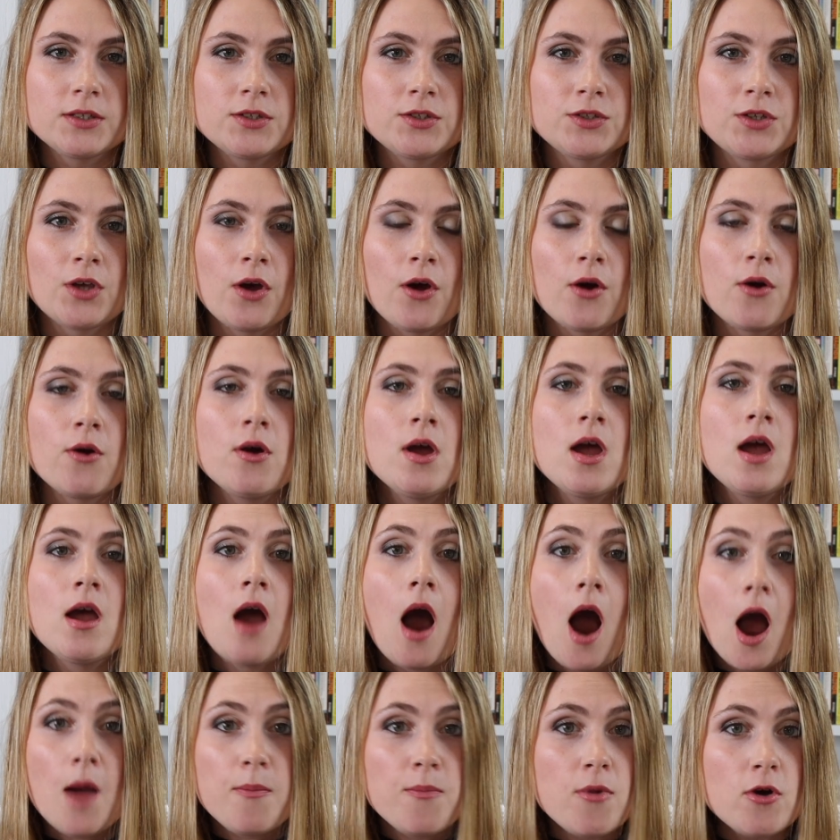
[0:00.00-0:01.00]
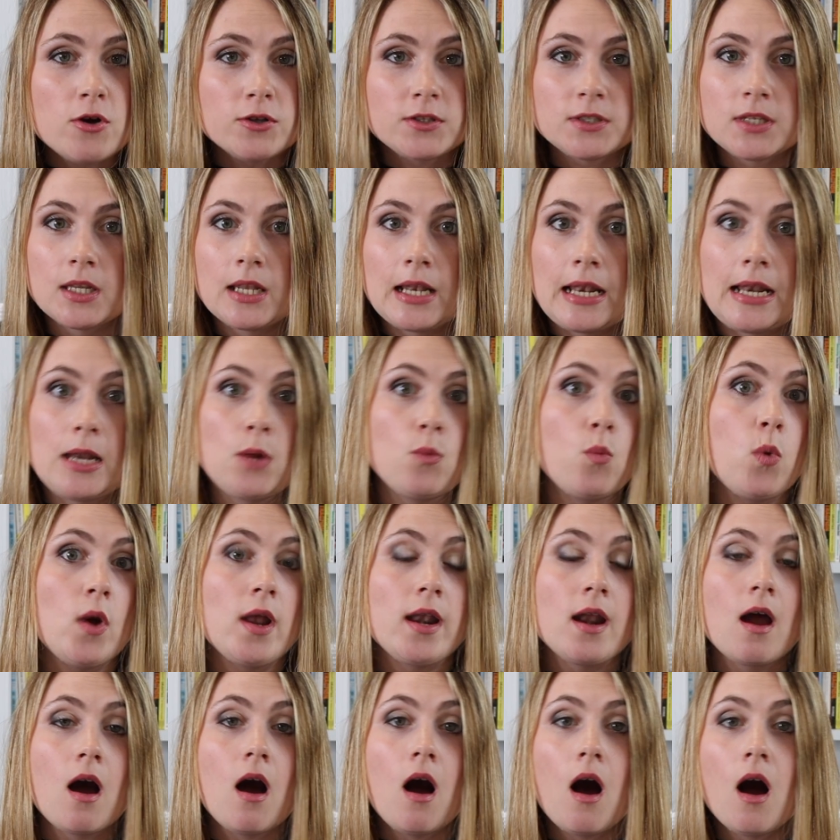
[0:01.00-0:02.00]
So I personally,
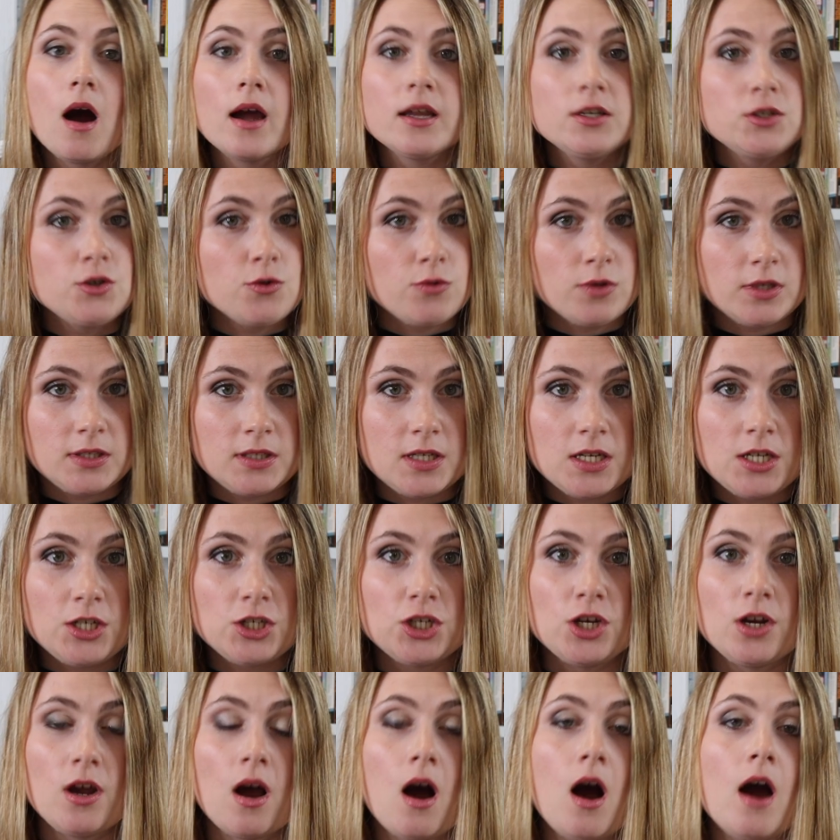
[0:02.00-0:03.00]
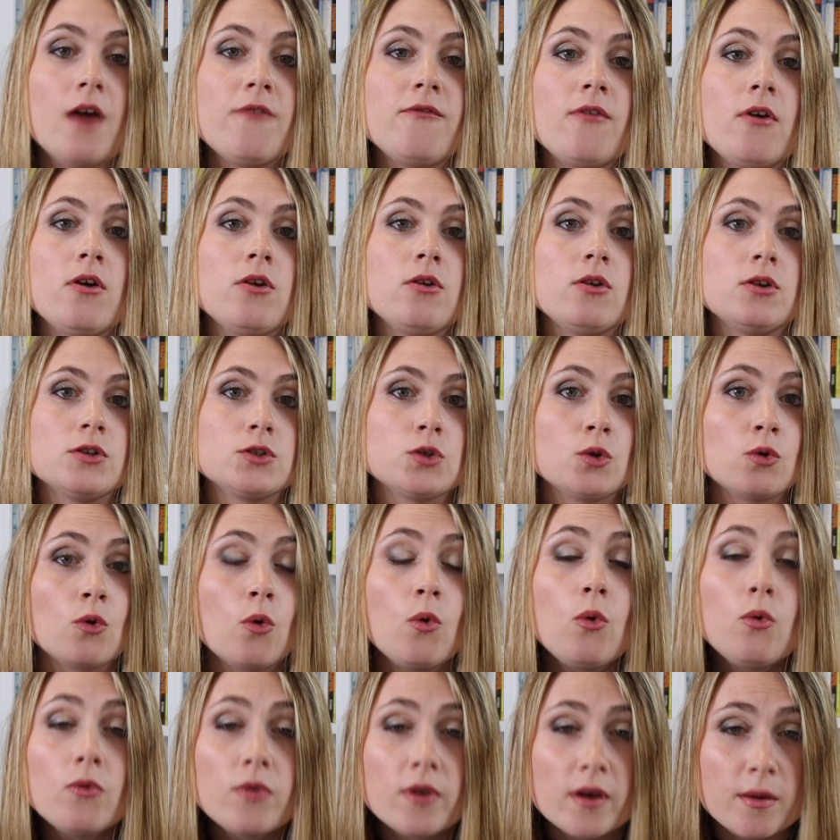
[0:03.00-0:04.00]
when I do the teaching, I focus on
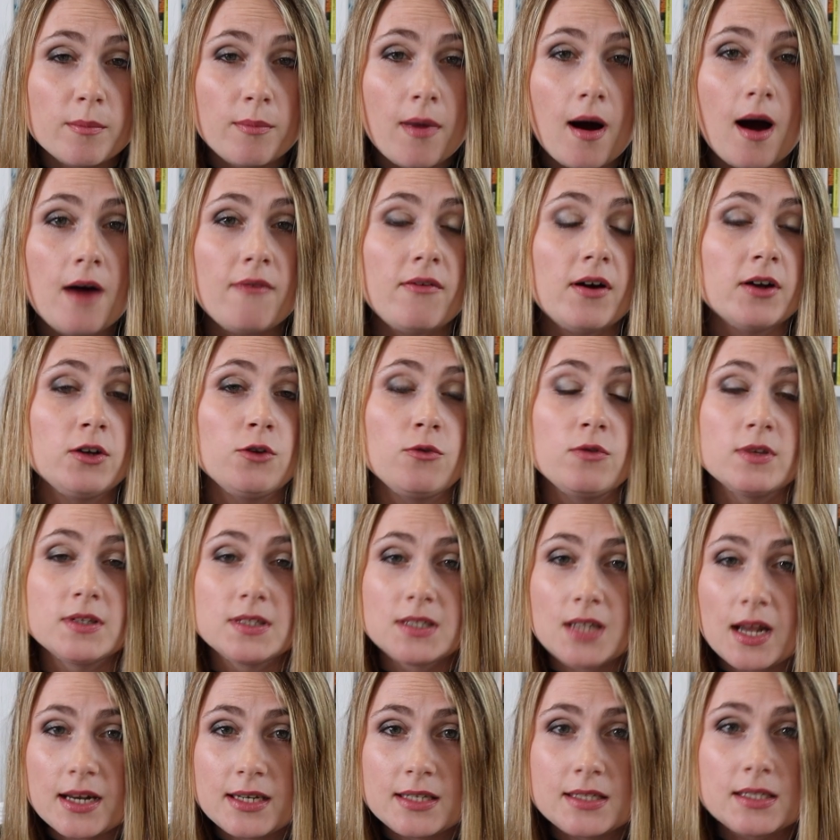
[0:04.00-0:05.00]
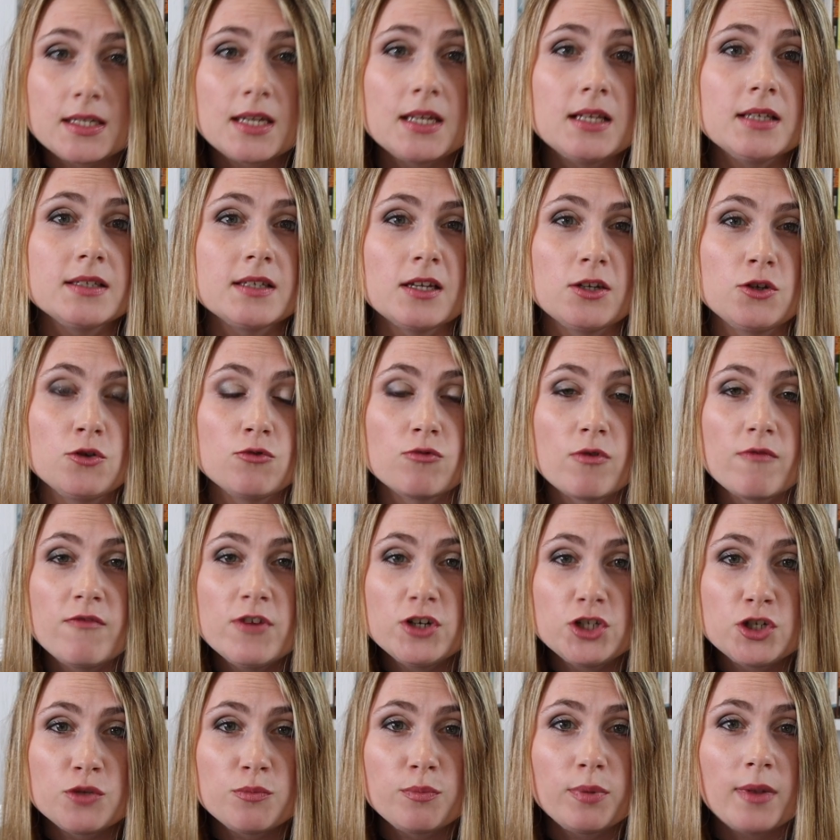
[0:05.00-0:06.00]
all the above. I do the study skills, I do
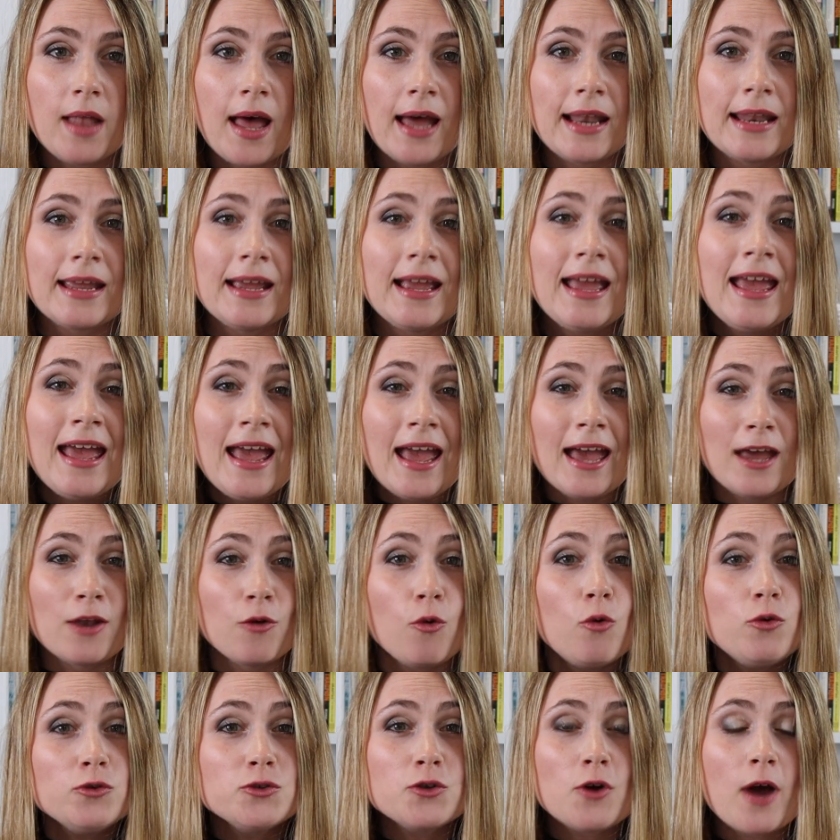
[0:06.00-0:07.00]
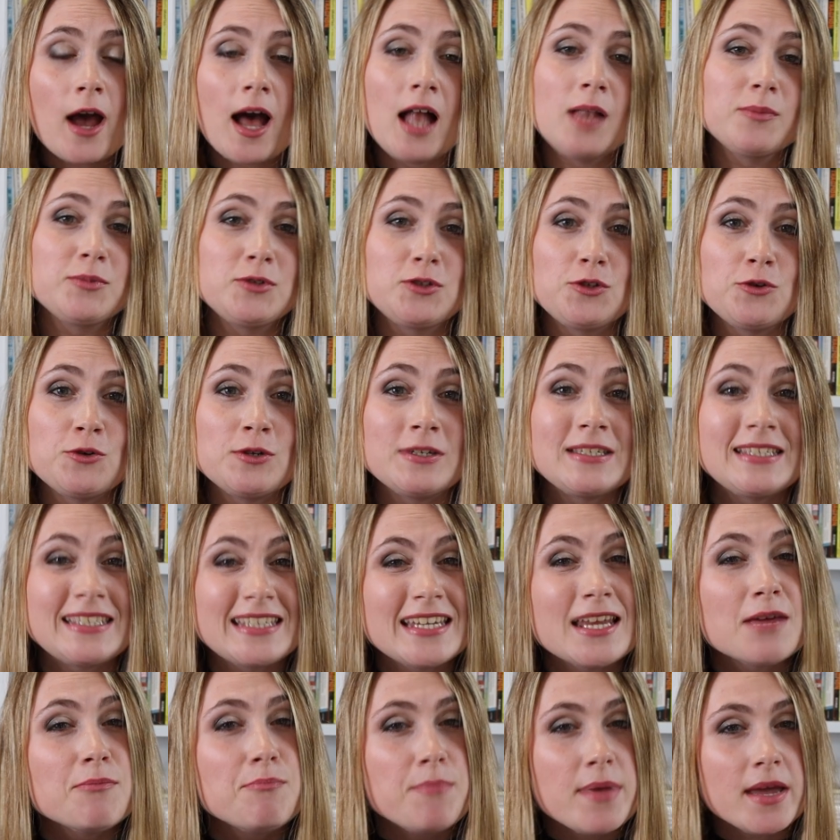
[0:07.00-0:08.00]
revision planning, and also help students
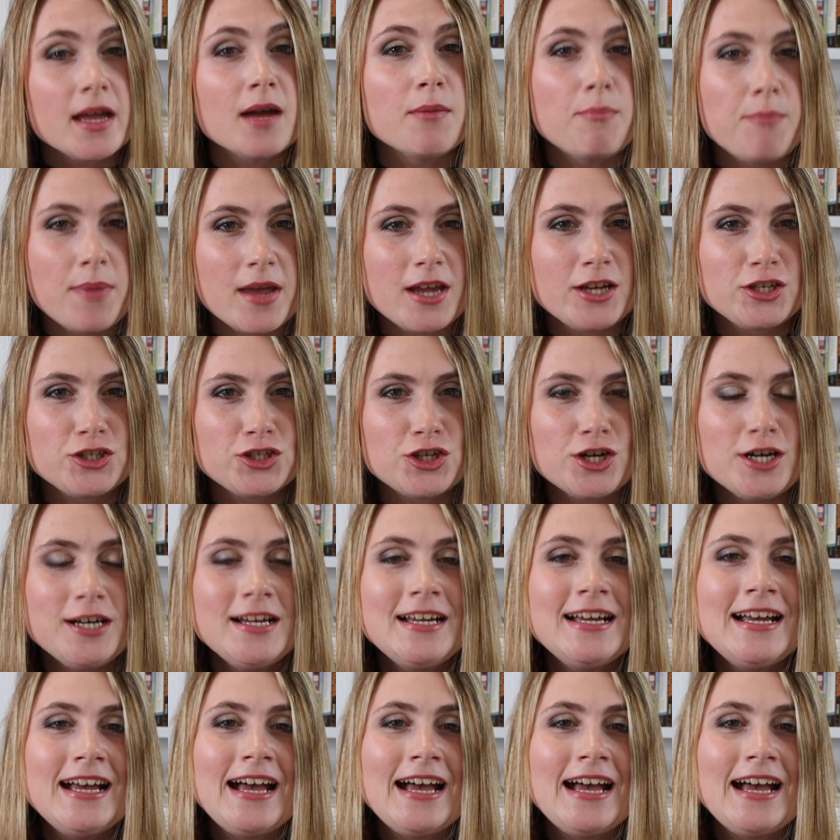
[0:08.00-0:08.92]
see a bigger picture.